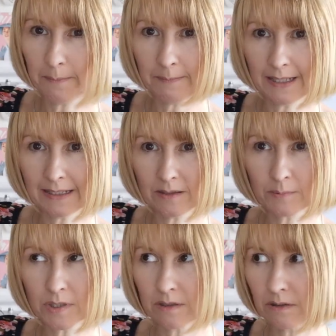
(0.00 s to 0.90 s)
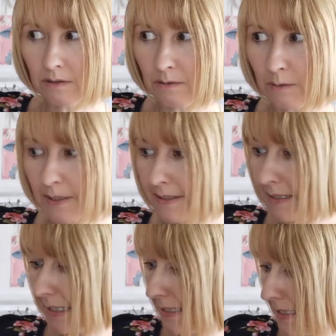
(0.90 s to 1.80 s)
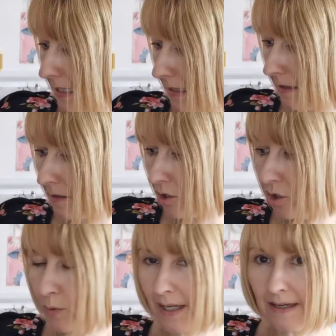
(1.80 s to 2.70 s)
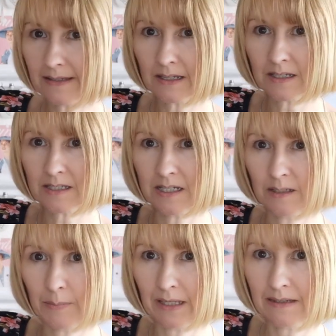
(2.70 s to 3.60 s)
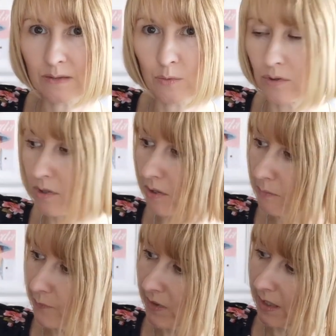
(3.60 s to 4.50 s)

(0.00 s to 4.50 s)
been made up to 16, I think it's a UK 16 I made this one too.